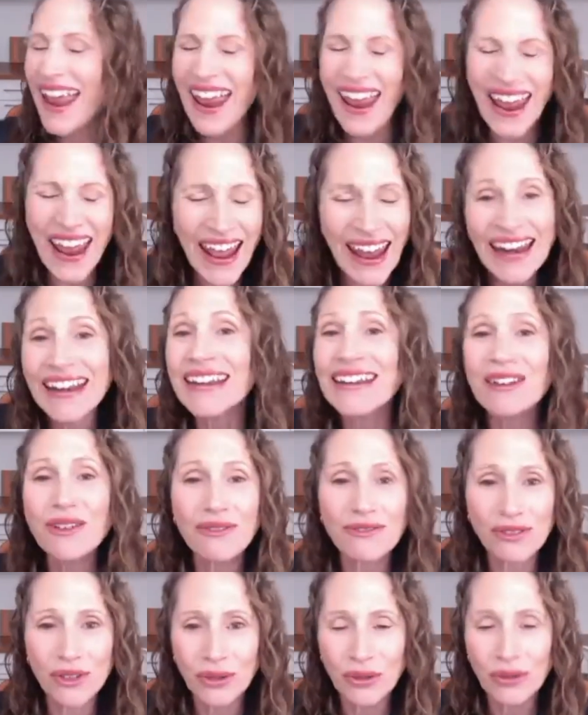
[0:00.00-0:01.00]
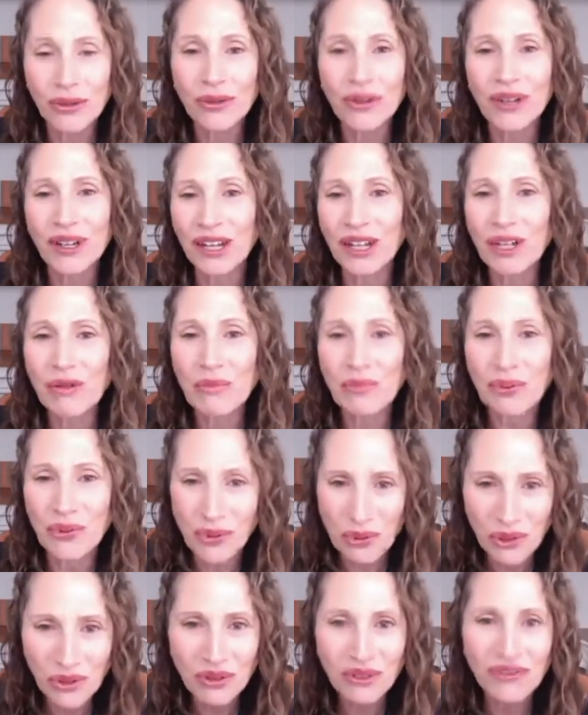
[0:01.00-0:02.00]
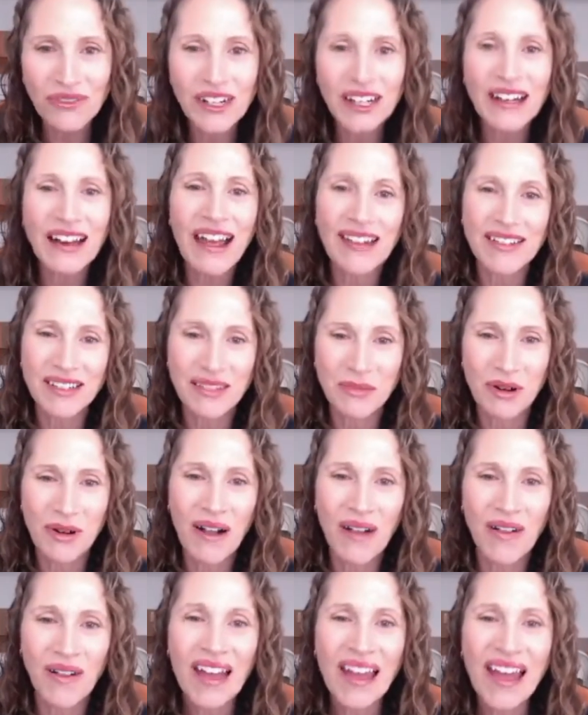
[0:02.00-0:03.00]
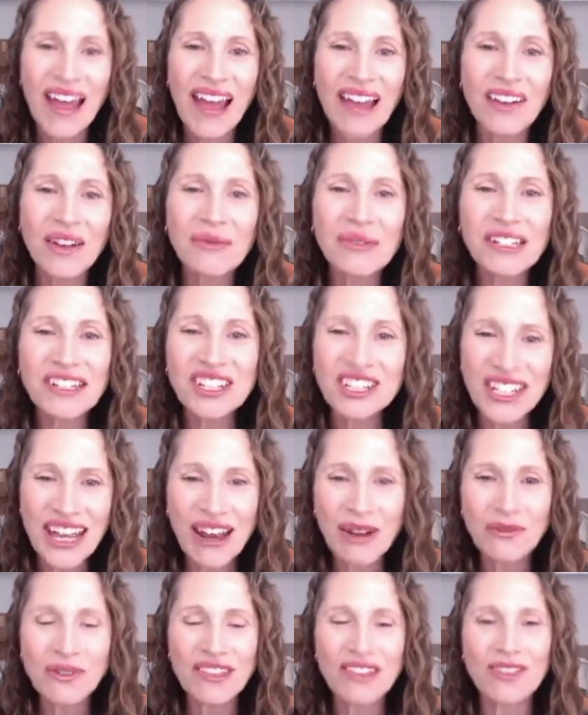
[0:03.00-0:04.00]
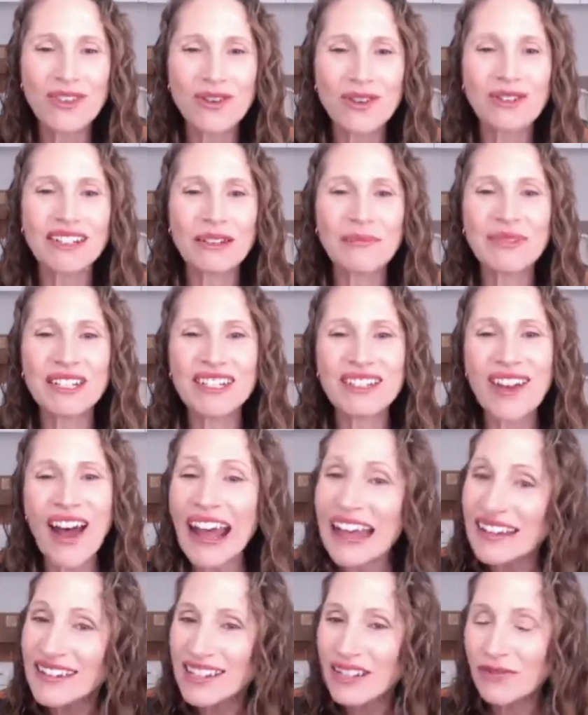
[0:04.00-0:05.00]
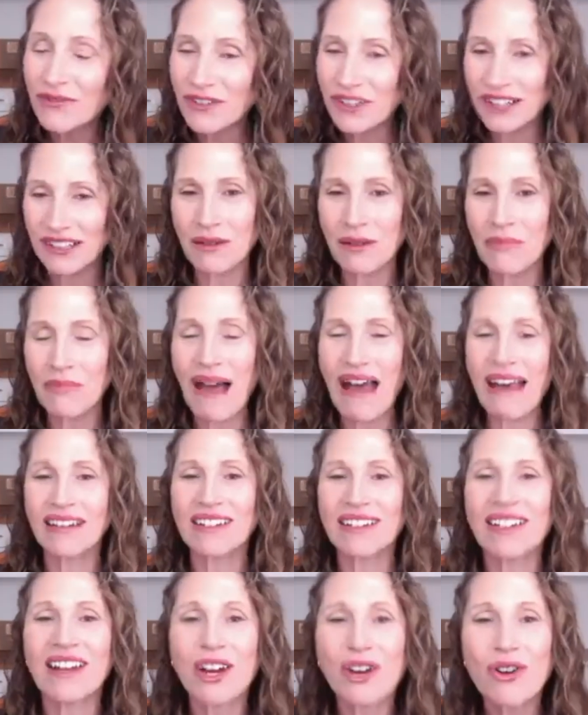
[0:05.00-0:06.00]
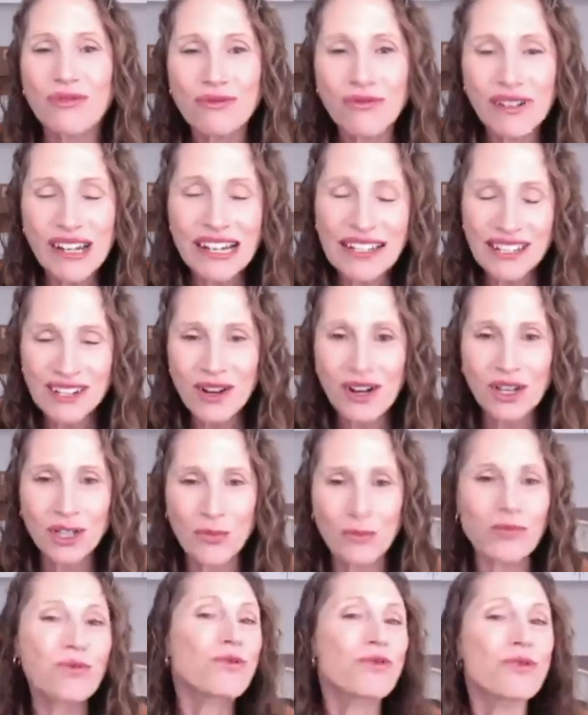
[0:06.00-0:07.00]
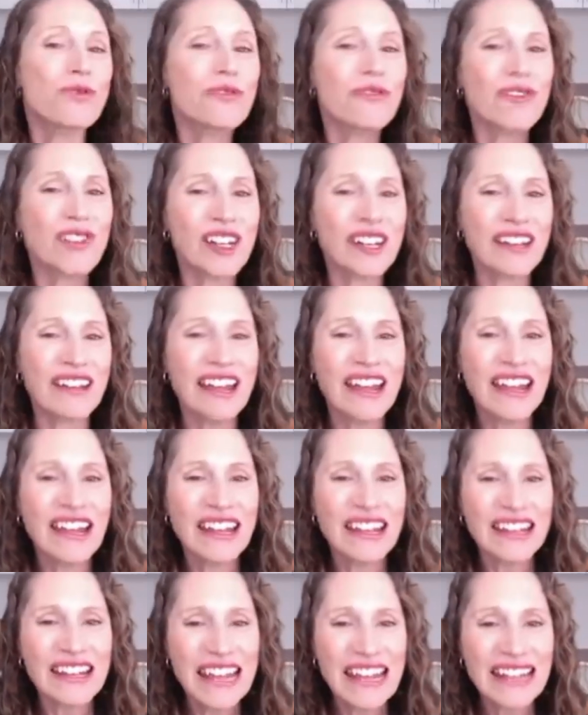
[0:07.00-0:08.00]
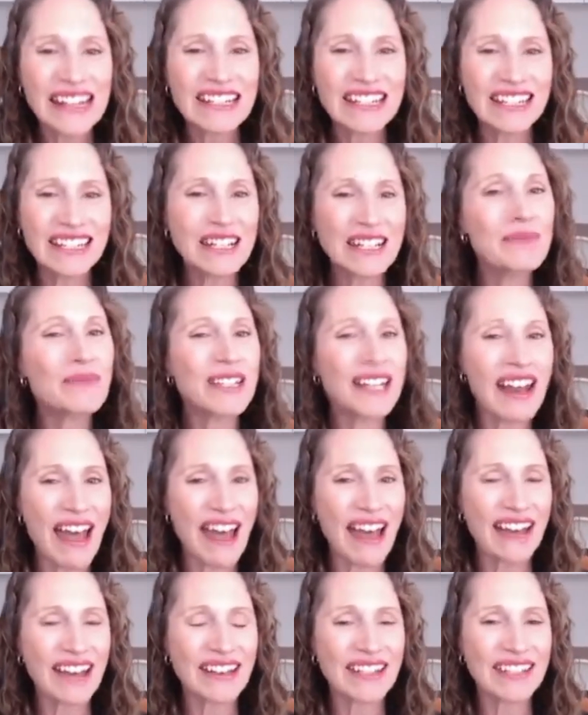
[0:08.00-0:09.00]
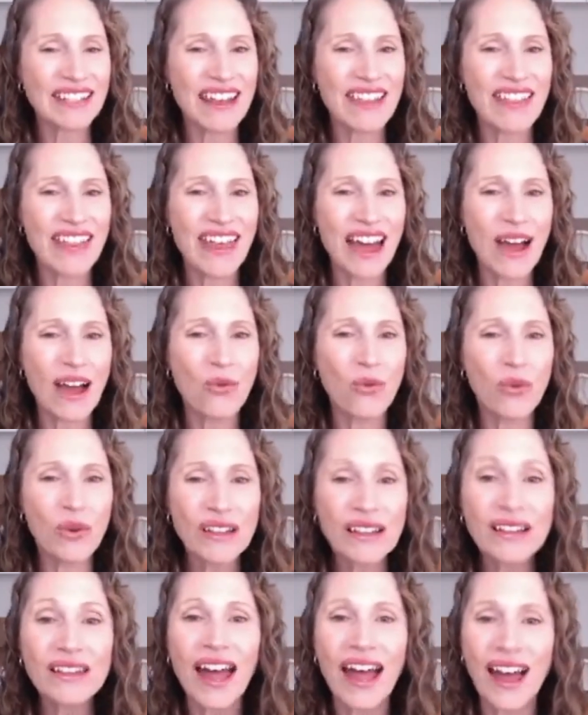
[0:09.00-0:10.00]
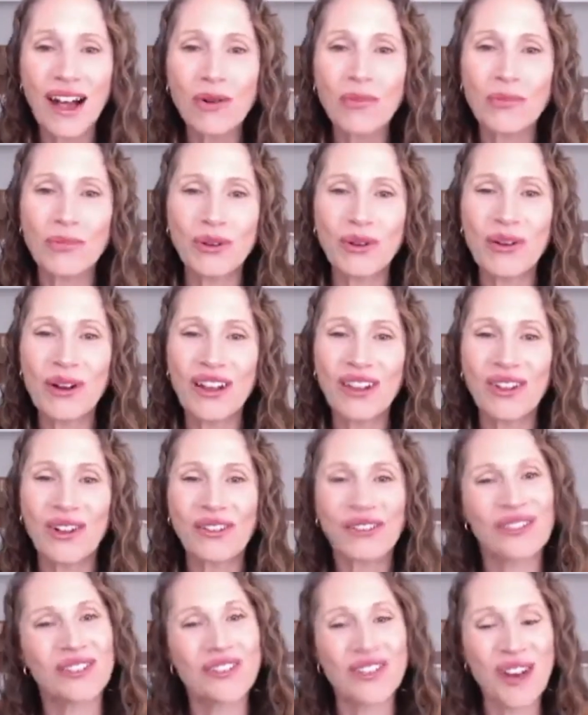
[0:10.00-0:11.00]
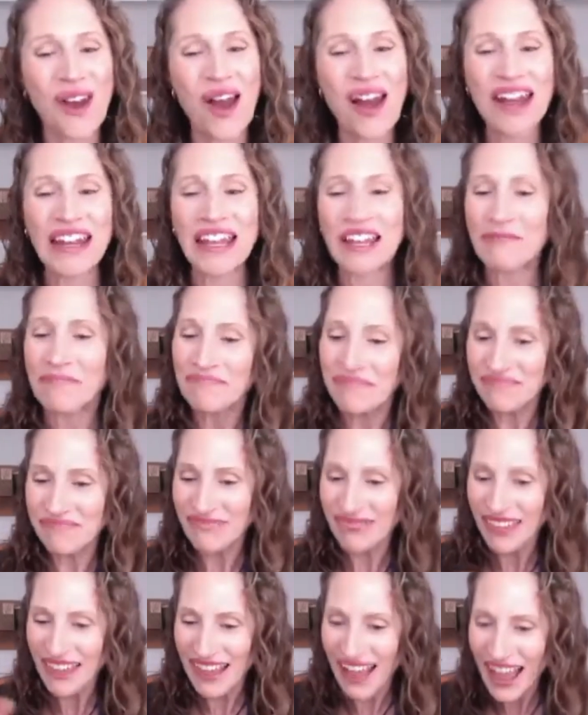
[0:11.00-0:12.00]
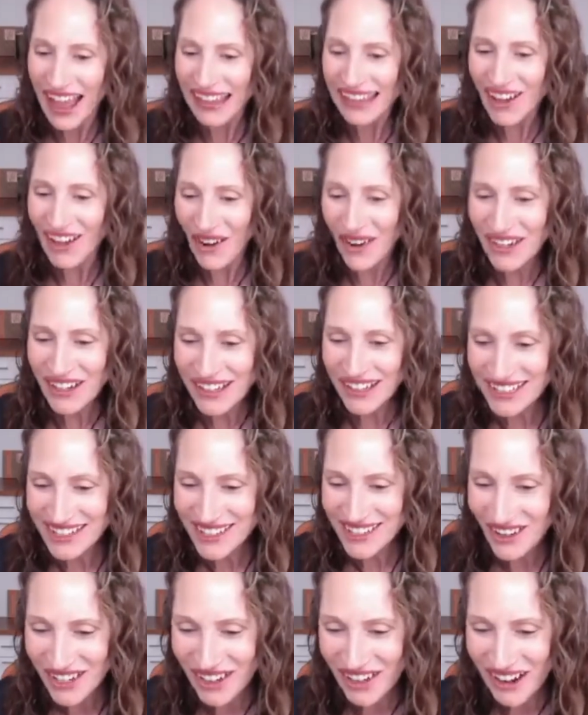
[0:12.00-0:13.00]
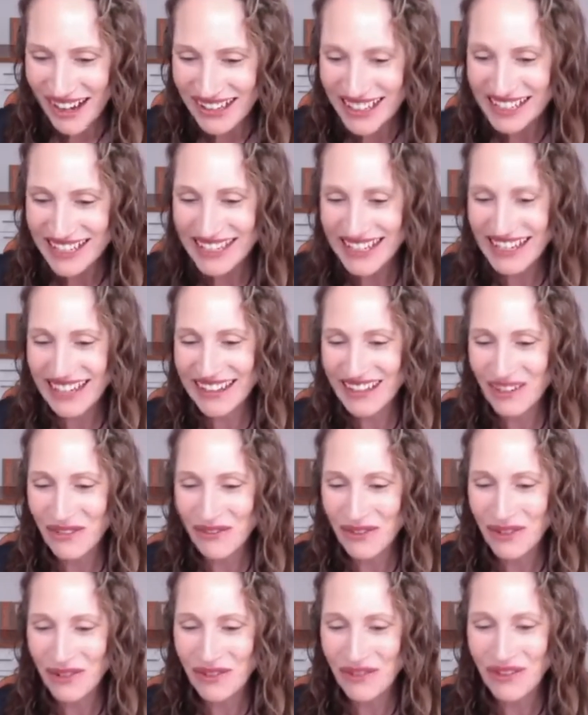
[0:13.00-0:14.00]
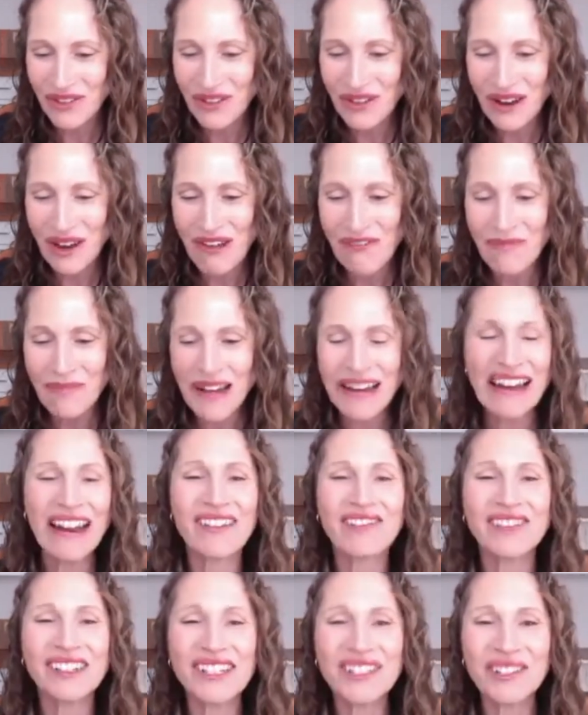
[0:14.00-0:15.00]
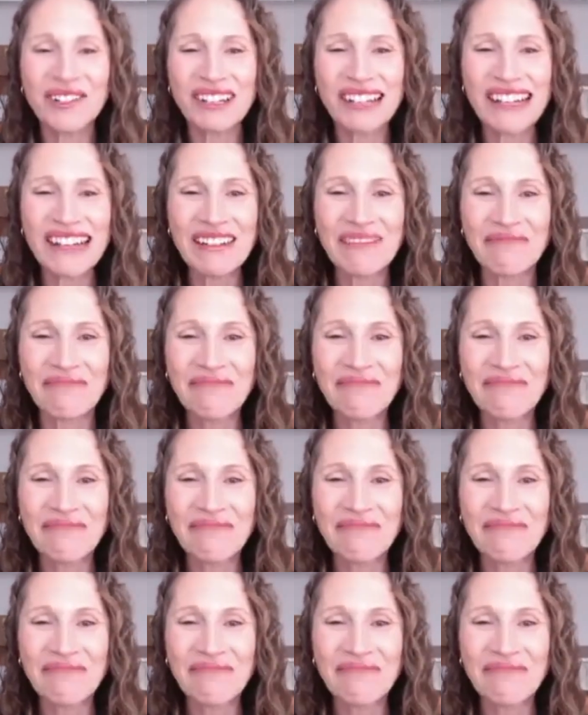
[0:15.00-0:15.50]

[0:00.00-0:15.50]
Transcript: any of you can improve it as well. And I want to share with you some scientifically backed, research proven hints, tips and hacks that will help you along the journey. Hello, so great to see that a few of you have been able to join in.